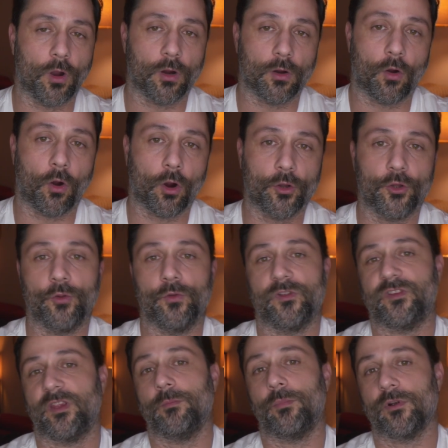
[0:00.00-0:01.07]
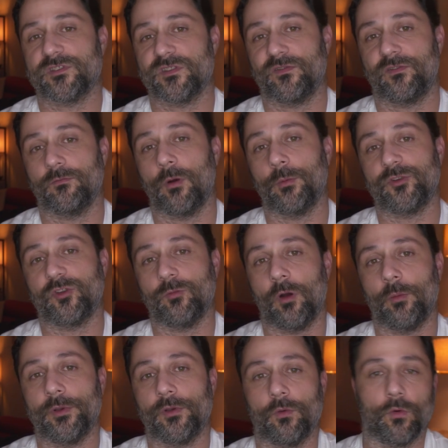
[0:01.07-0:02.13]
are? Are you the same person from moment to
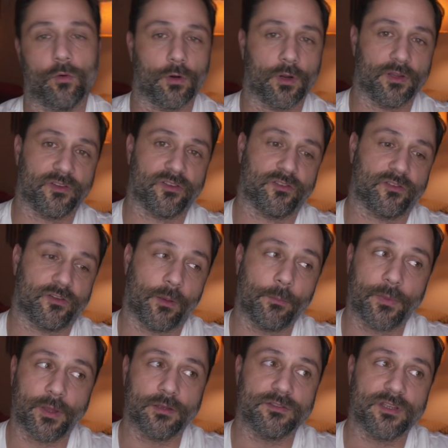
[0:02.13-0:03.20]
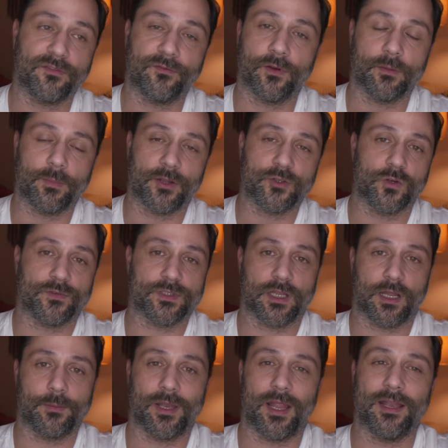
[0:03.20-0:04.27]
moment, or is something different about you every
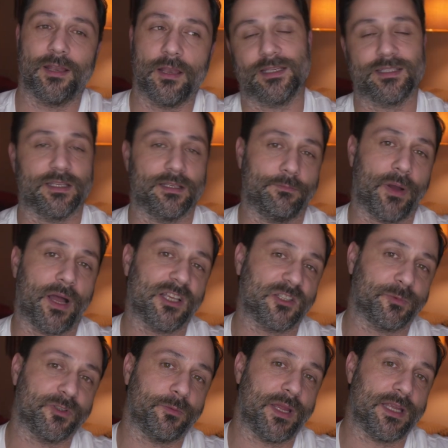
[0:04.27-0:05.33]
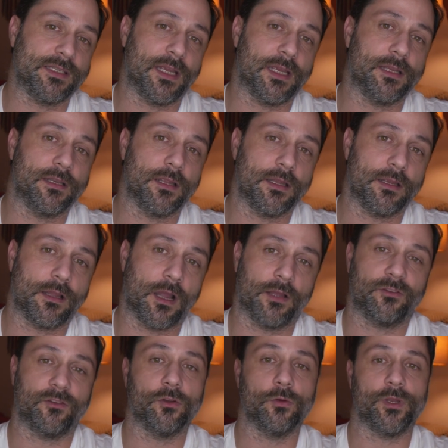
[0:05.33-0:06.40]
time? And, and is it possible to maintain a
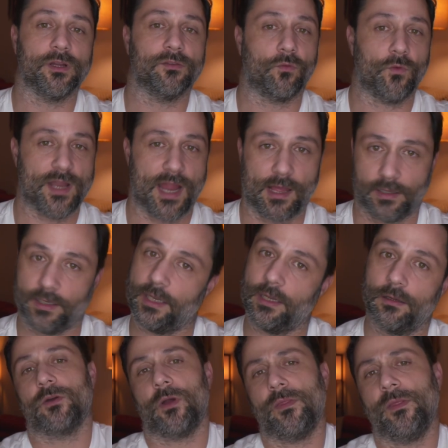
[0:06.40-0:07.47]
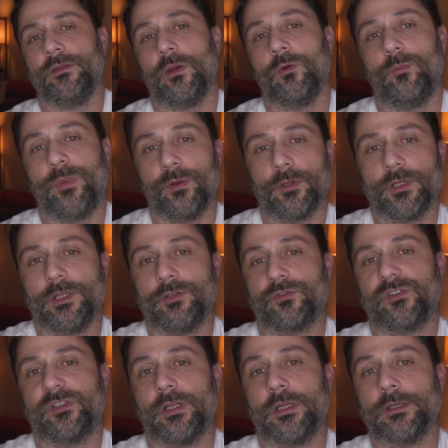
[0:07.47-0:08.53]
continuity of reality? So I think that would be really
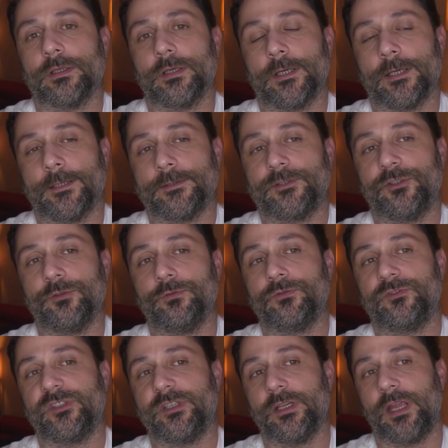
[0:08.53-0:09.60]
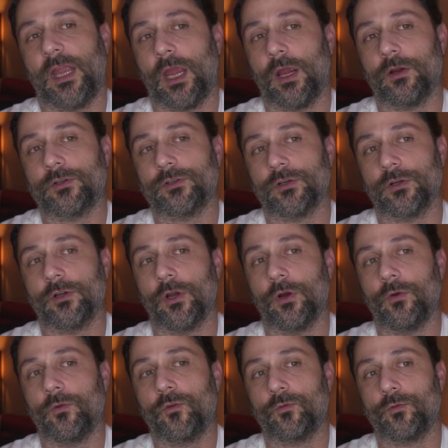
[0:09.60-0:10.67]
interesting uh, to see a character
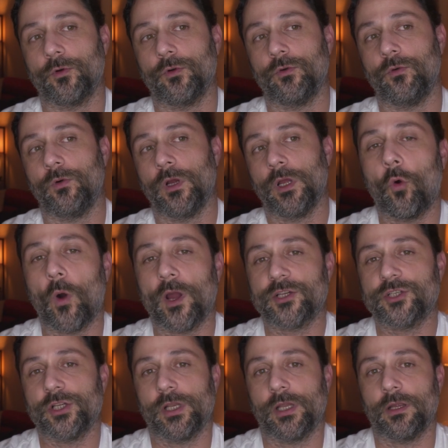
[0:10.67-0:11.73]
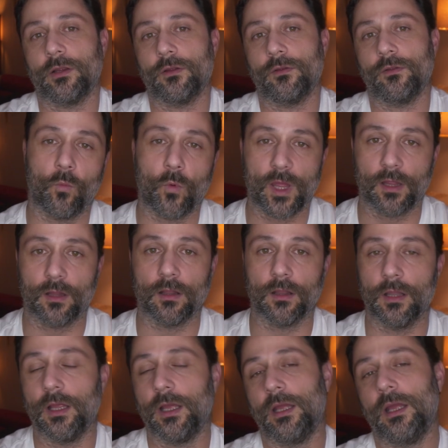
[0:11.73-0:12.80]
go through questioning
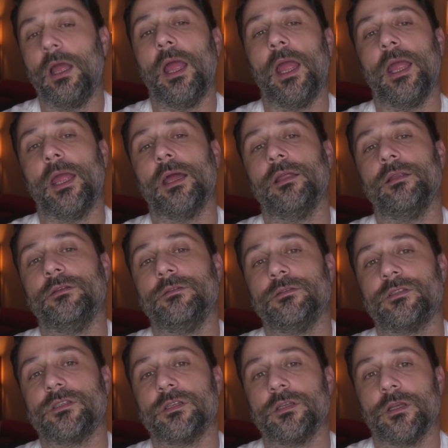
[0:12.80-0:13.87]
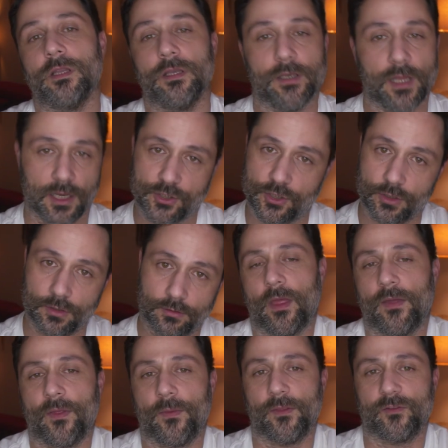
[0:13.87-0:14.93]
will and nature.
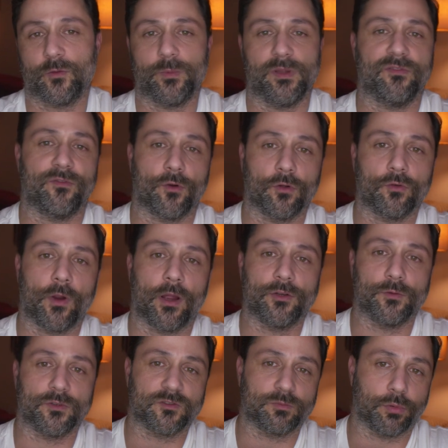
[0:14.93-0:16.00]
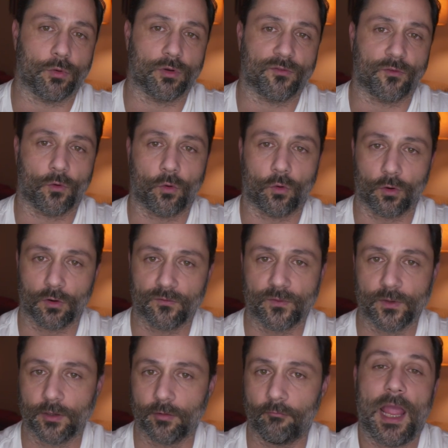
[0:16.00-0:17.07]
I thought this would be fertile ground to explore for a horror
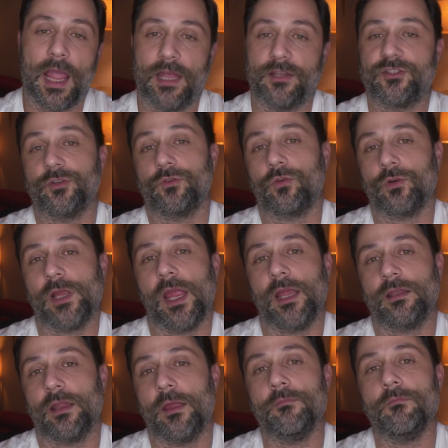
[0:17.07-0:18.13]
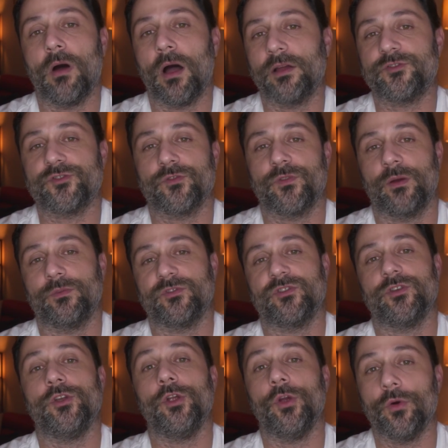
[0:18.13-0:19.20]
film and to create a monster that was
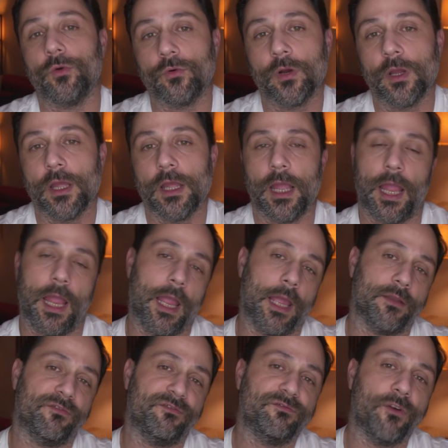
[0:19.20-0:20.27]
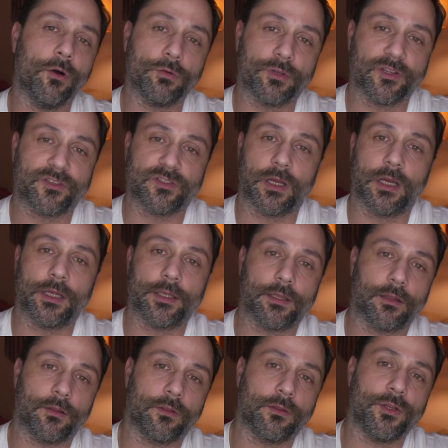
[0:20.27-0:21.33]
new and focus
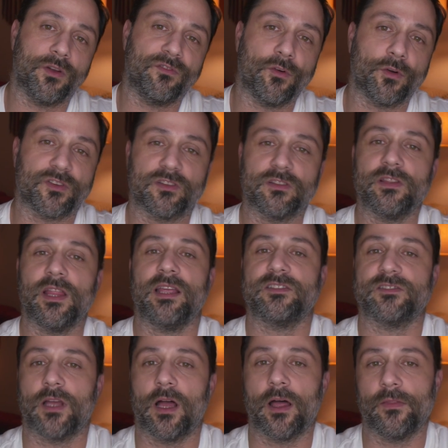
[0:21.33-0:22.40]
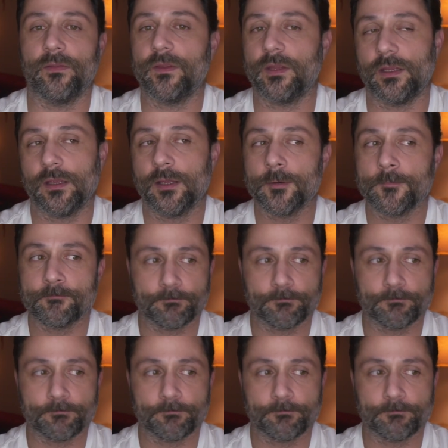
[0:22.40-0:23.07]
on, you know, focus less on the